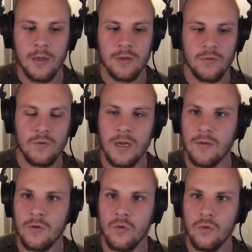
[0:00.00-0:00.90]
to
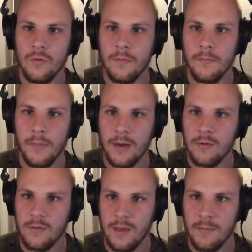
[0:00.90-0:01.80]
create cool
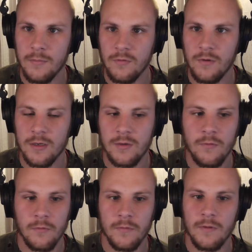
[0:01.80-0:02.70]
background atmospheres
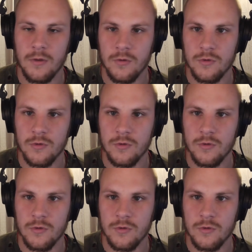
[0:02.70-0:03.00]
for within your